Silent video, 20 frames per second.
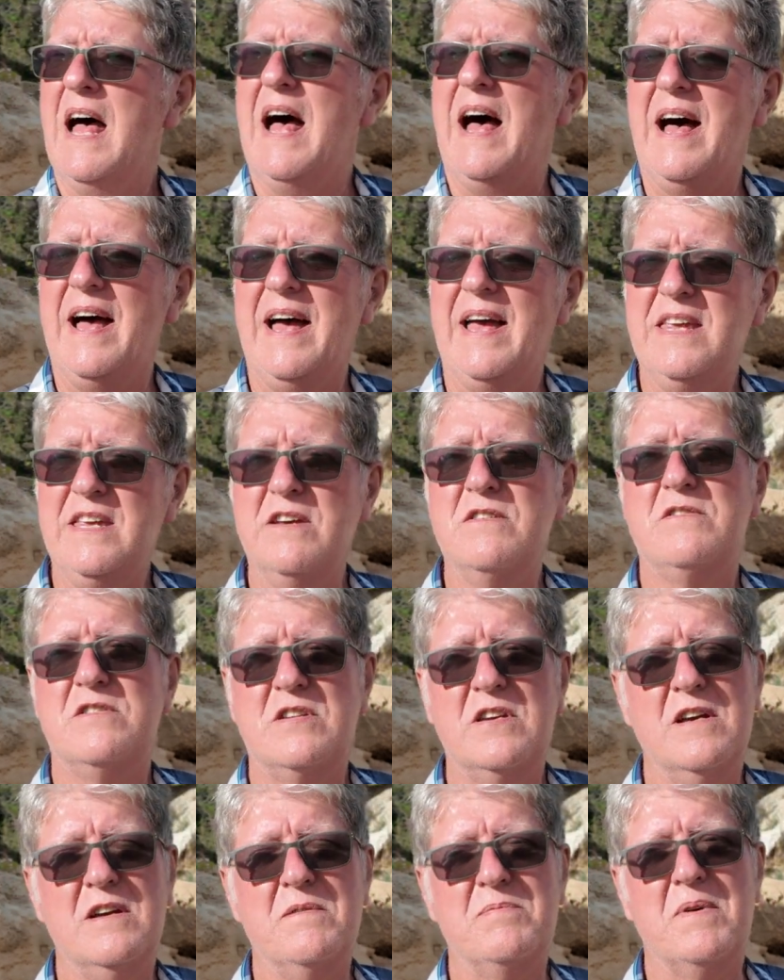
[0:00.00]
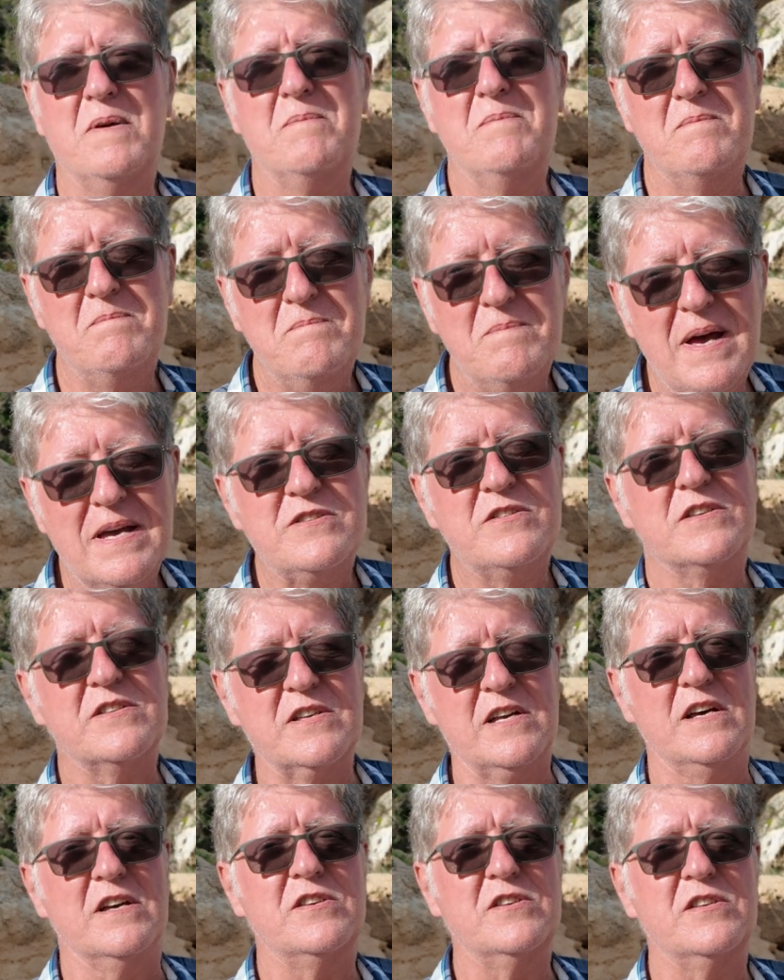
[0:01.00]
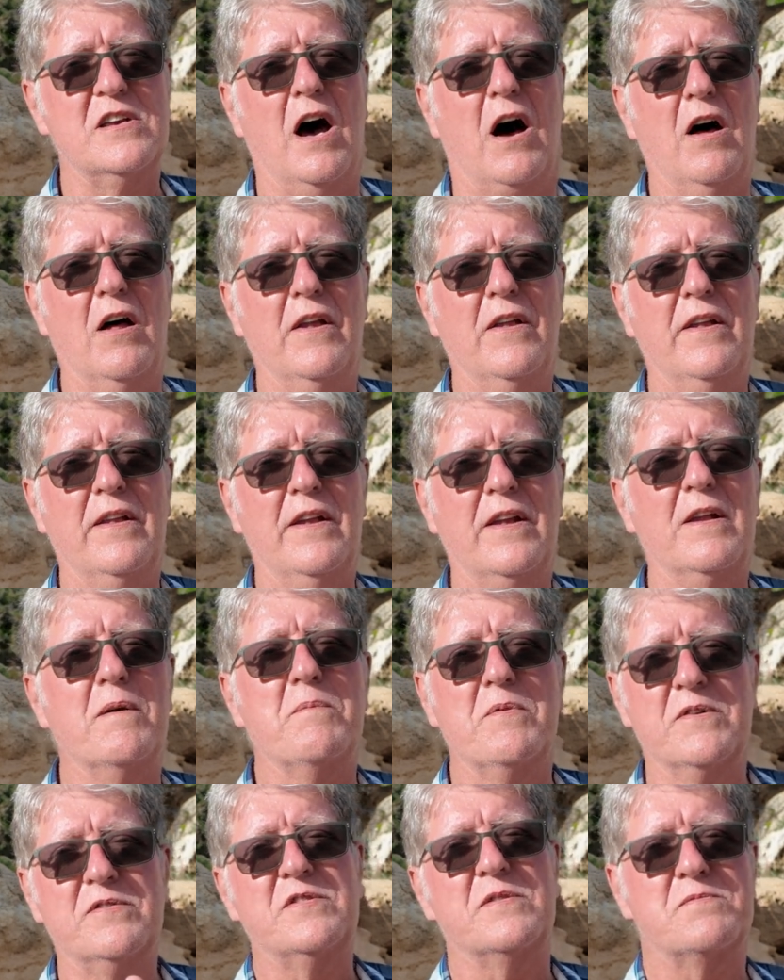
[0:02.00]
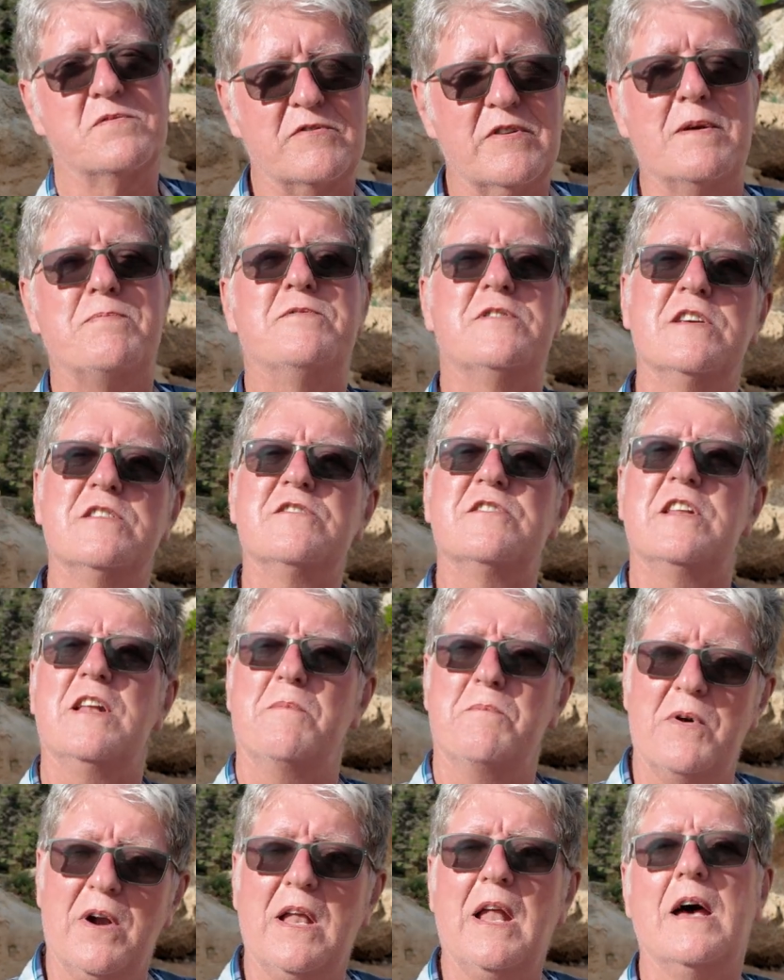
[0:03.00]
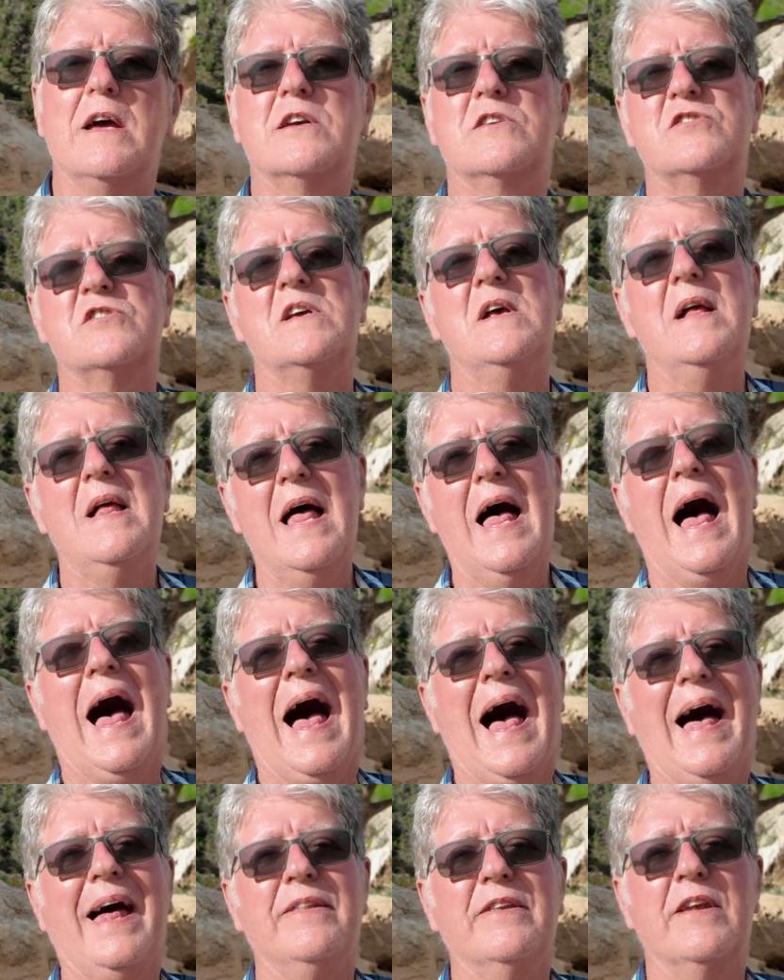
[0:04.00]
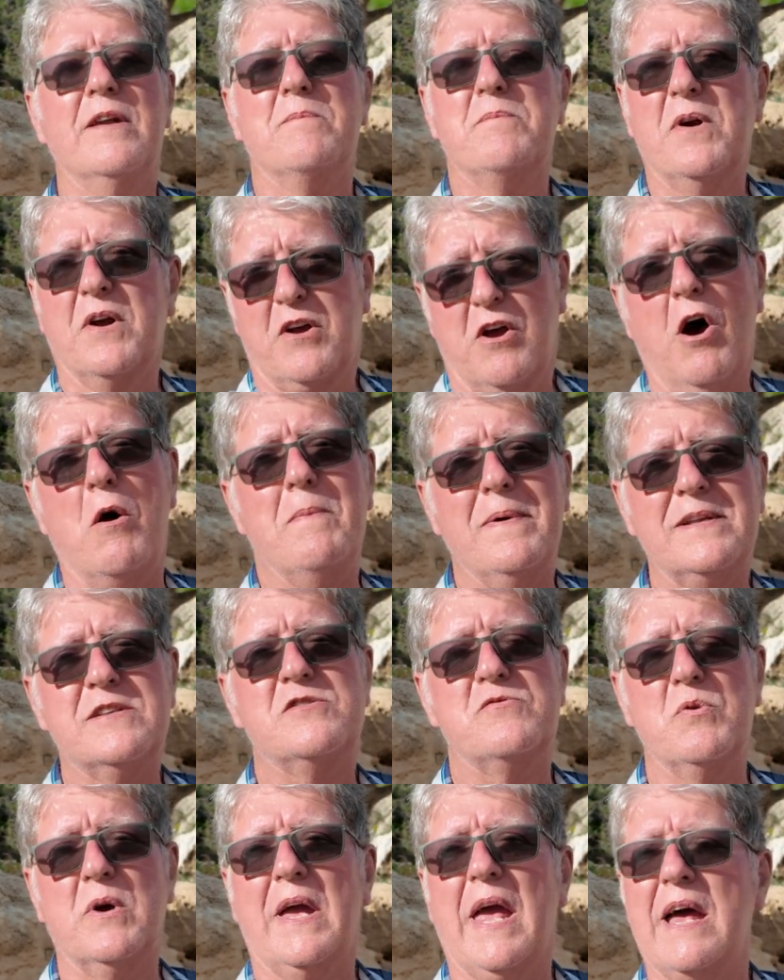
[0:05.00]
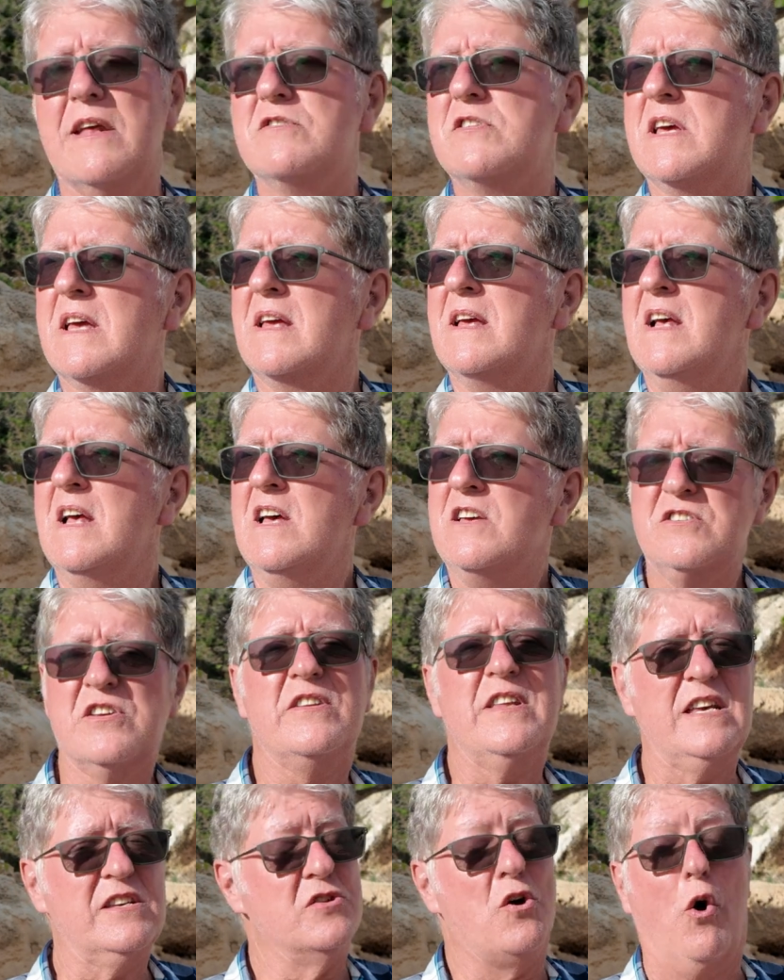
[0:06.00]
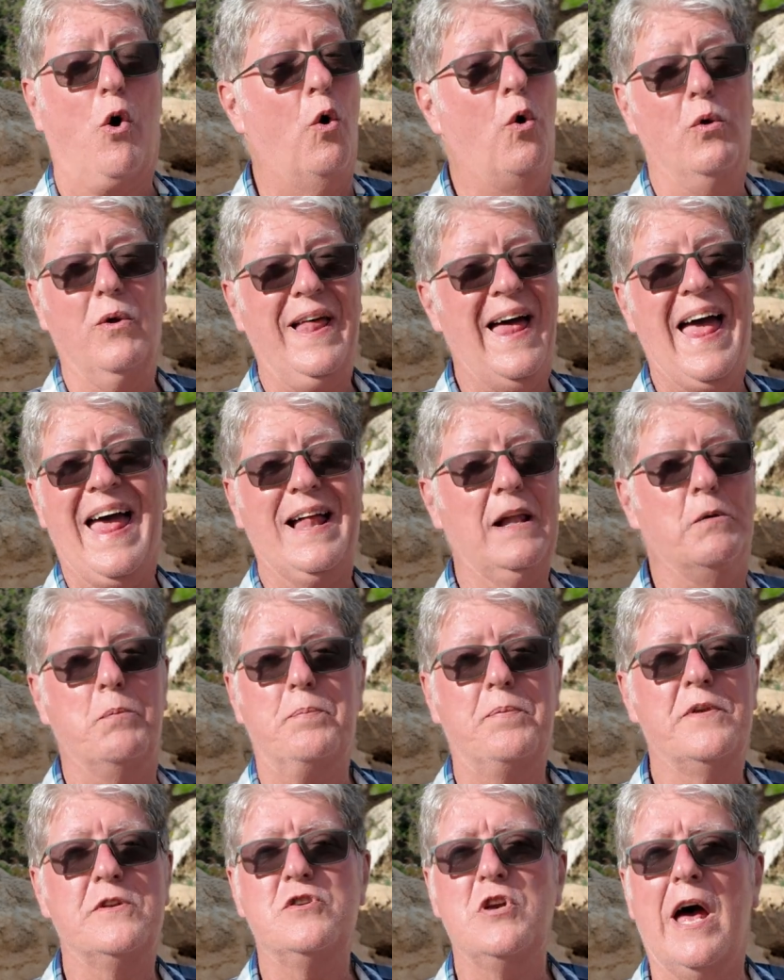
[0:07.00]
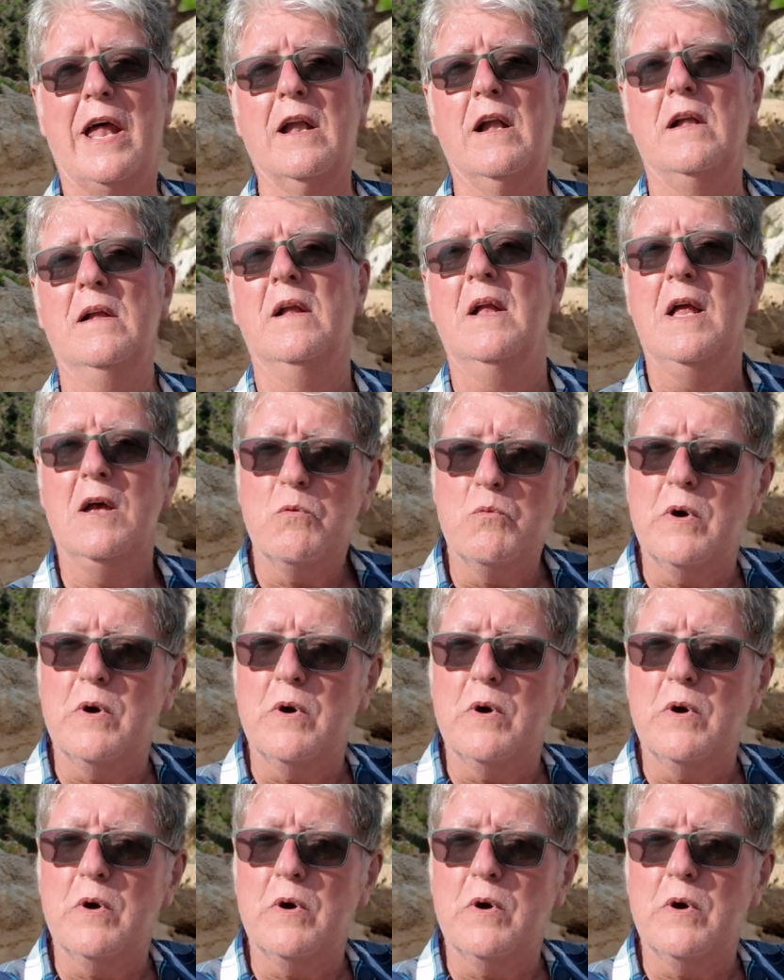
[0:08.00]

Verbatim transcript: Uh, YouTube measures us on the number of subscriptions, the number of likes, and the number of comments we're getting. So these all help the channel.